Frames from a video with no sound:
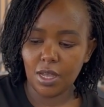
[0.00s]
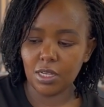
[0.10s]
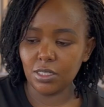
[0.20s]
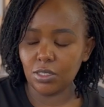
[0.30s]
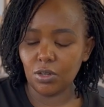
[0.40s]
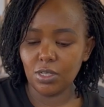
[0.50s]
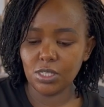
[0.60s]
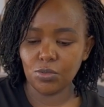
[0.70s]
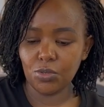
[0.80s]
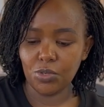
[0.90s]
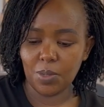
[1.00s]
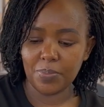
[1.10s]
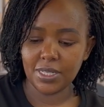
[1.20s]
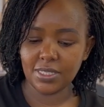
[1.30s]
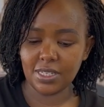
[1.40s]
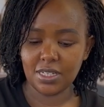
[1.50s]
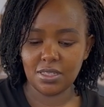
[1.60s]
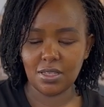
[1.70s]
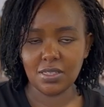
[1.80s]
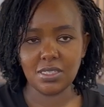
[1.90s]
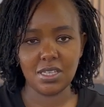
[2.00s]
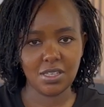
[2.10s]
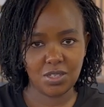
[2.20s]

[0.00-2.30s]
And also, your pans get that,